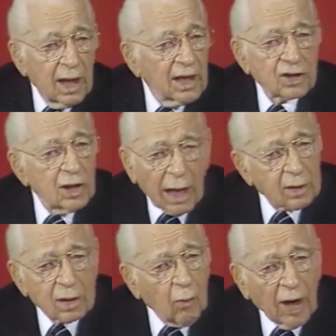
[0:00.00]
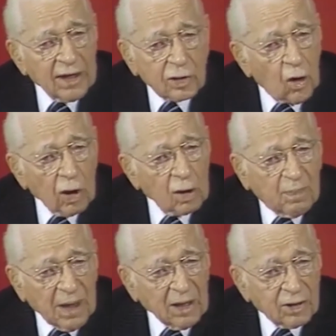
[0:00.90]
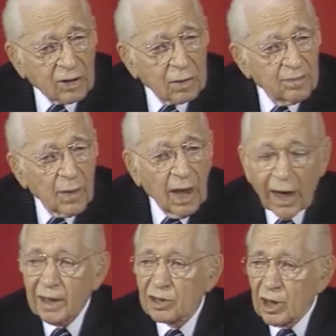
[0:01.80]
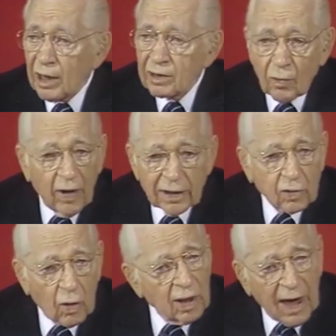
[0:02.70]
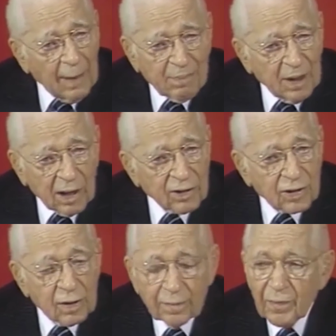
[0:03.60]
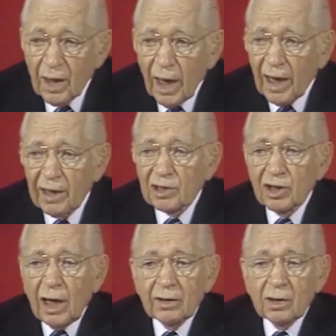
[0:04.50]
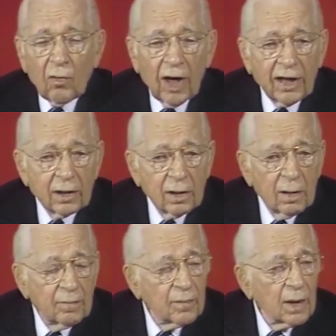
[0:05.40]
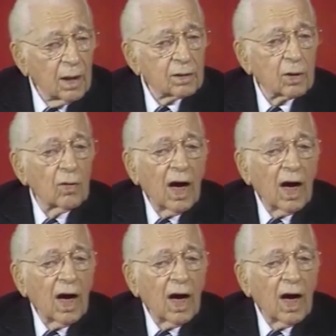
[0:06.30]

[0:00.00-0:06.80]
is not the way toward peace, and is not the way toward happiness, and is not the way to